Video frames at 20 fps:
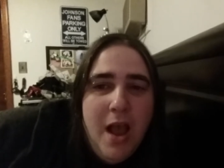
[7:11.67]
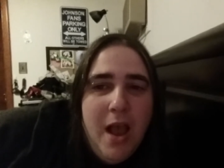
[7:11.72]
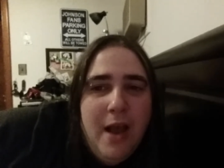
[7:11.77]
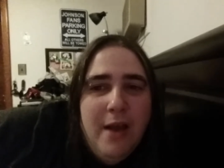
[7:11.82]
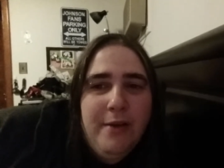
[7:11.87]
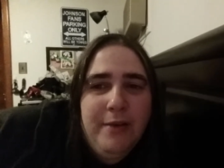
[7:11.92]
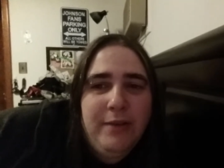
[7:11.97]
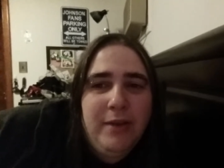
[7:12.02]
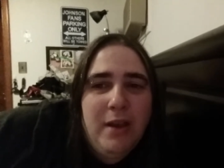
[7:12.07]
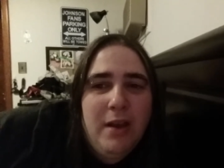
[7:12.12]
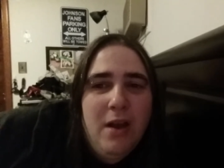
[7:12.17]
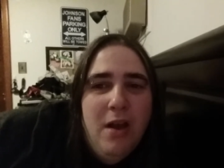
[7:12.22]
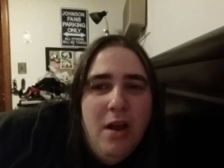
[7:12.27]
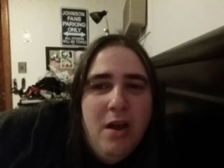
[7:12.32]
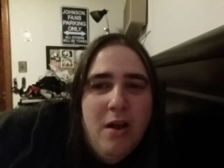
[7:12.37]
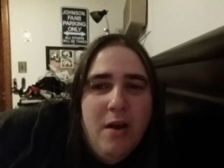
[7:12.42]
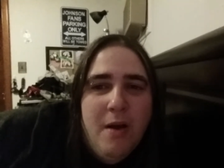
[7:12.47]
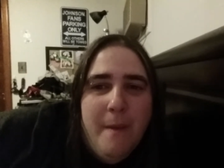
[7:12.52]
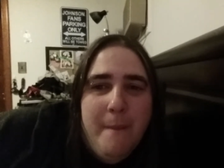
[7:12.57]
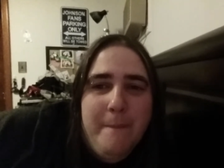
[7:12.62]
I was like,
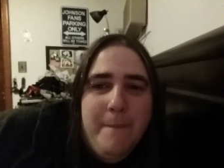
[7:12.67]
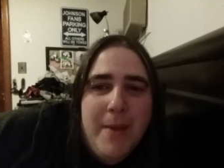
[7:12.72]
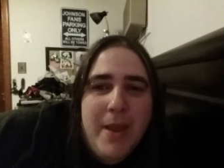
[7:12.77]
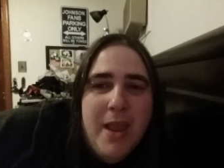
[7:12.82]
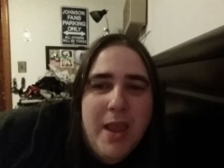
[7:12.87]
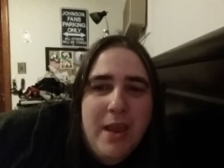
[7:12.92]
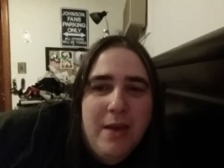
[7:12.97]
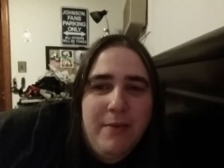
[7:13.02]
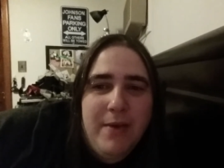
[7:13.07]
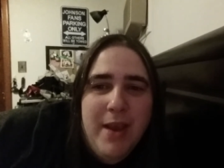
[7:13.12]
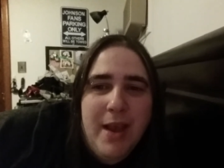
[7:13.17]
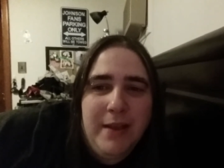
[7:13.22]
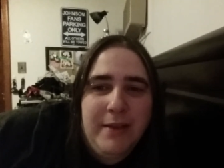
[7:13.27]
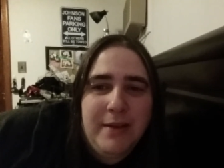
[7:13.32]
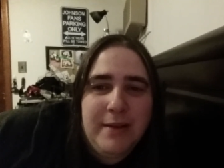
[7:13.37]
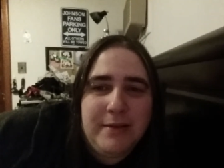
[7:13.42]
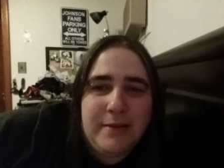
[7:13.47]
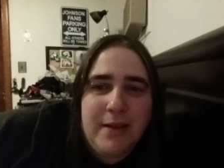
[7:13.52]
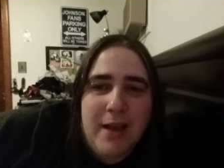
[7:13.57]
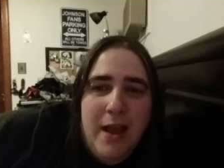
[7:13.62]
oh man, we got
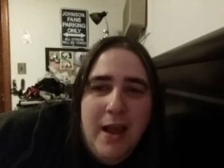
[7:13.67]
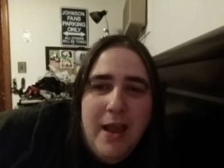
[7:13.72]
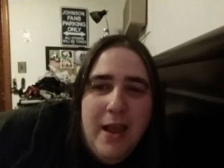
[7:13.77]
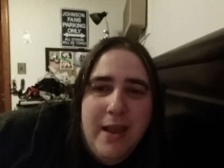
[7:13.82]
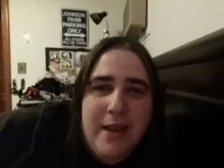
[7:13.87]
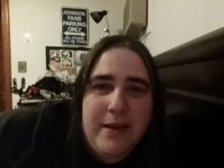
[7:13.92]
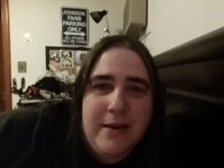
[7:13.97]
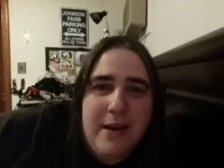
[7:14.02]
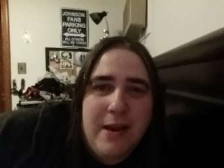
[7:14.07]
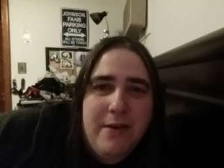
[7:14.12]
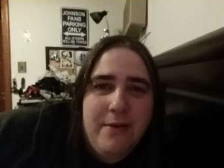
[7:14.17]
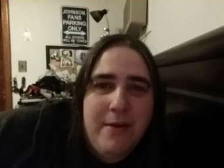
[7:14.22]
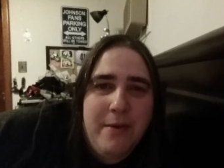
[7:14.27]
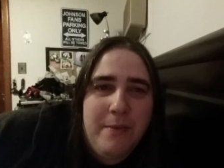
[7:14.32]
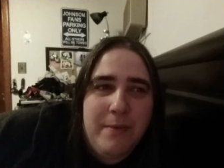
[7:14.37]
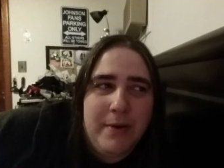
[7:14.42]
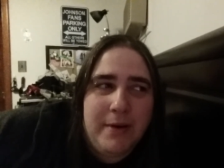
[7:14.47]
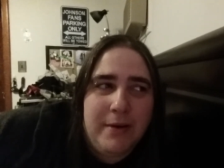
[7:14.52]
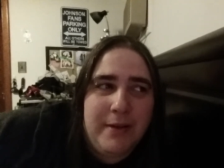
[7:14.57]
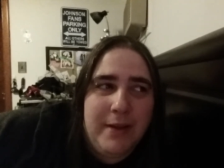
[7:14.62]
this guy, and now I
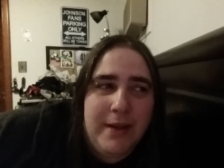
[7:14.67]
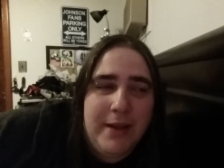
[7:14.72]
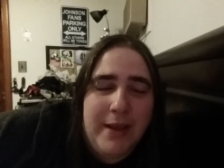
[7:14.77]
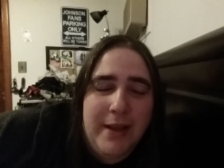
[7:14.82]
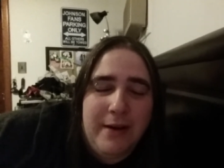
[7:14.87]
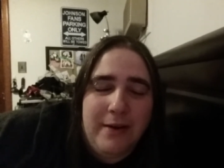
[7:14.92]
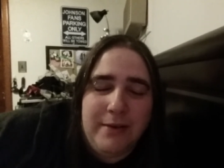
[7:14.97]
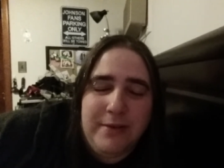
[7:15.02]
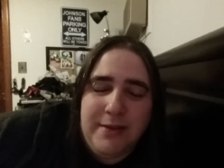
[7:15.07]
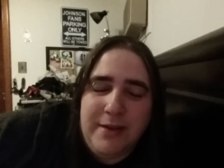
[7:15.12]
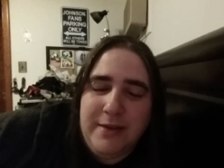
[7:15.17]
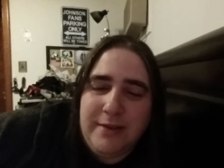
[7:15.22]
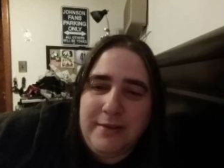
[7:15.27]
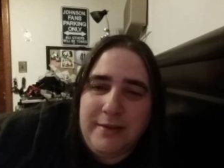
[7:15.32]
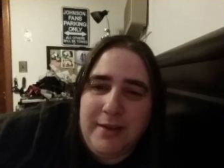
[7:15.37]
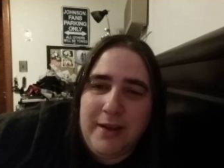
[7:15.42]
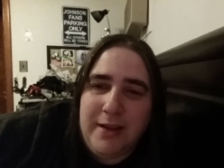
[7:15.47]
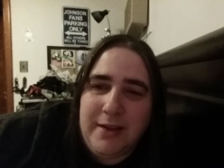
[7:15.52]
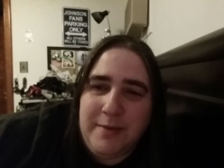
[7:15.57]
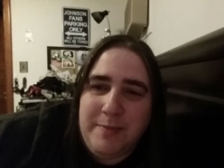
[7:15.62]
want to like get our season
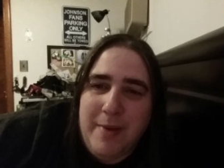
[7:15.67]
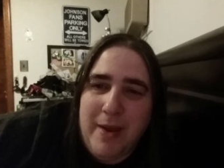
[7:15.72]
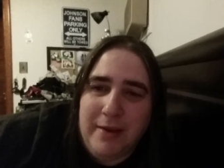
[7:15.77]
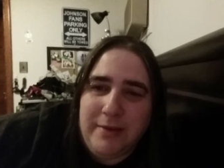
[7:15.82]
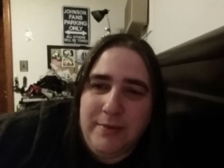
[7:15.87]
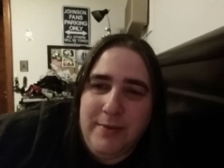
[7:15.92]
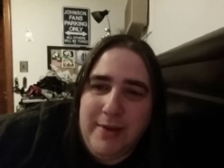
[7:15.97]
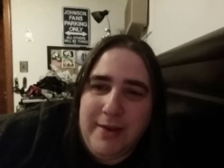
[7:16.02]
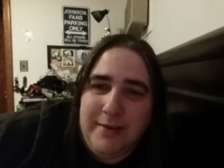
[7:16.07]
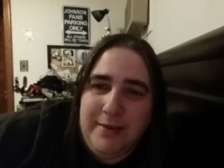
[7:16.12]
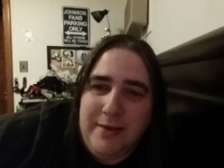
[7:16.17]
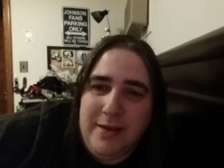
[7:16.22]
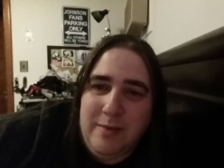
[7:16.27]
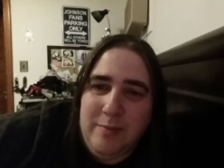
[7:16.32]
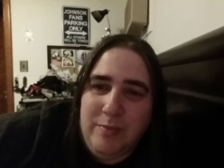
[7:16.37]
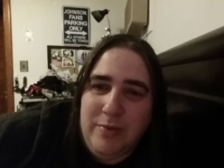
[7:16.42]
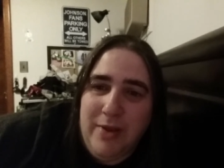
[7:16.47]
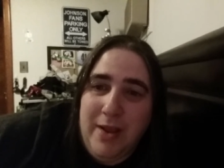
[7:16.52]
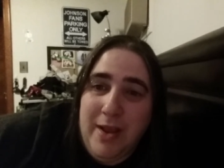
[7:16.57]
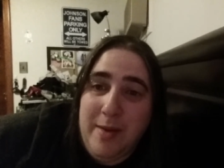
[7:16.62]
tickets back so we can see
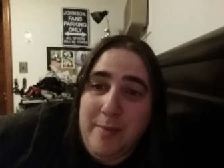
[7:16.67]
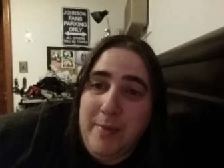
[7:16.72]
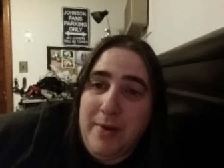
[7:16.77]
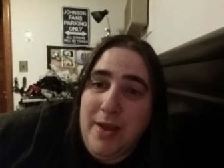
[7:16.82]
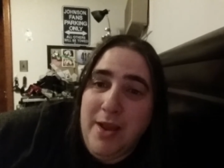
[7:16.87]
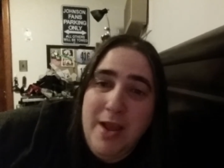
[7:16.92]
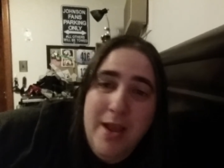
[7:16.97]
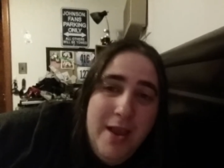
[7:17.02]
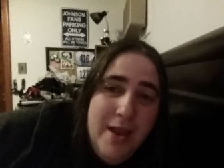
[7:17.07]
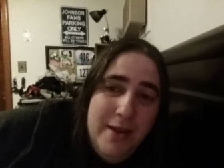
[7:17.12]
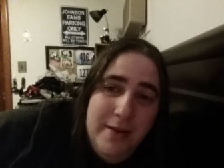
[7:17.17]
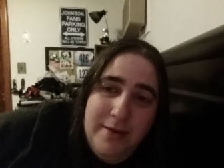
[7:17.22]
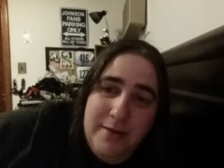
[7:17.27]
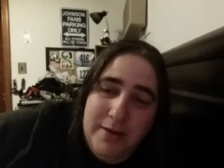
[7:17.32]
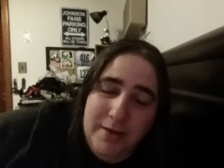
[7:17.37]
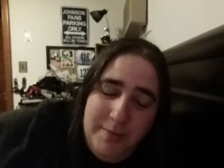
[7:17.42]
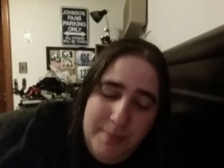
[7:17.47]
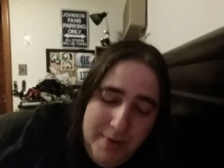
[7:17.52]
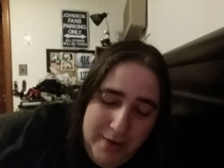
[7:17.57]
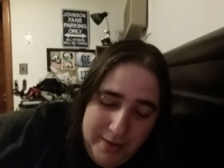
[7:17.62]
him play. But
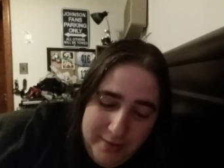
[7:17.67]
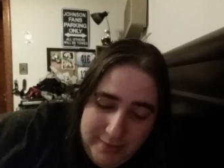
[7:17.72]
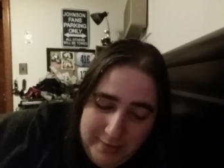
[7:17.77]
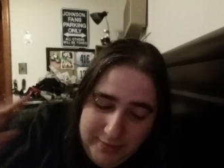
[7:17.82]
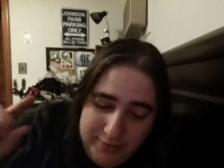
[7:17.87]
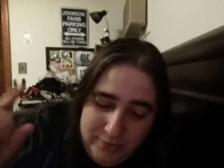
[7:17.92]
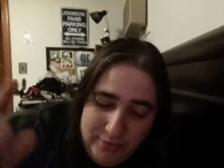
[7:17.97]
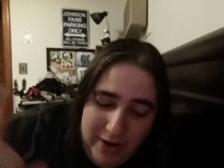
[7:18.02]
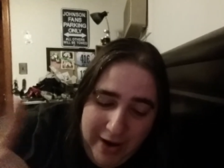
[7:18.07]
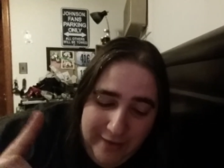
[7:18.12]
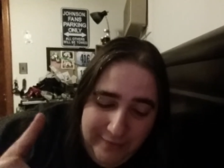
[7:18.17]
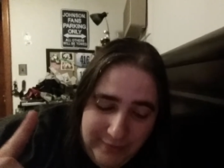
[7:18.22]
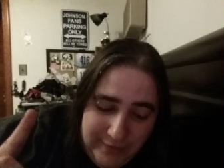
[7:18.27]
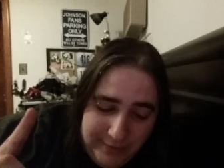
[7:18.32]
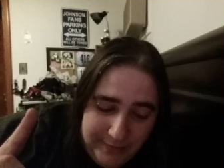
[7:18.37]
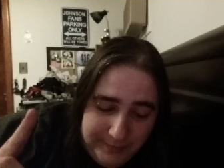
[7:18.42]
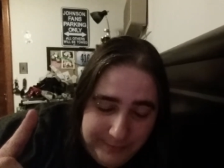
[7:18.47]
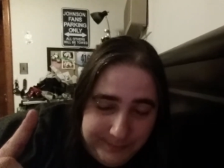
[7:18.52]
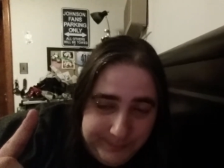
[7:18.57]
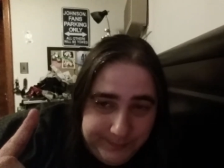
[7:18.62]
just because he's
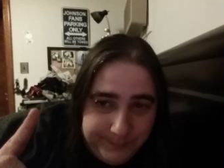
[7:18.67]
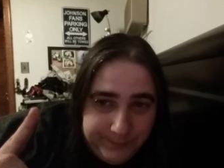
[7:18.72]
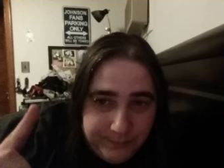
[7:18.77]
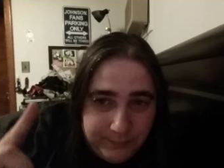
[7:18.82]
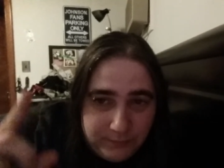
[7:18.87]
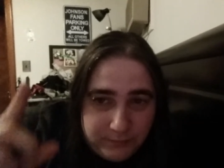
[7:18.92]
drafted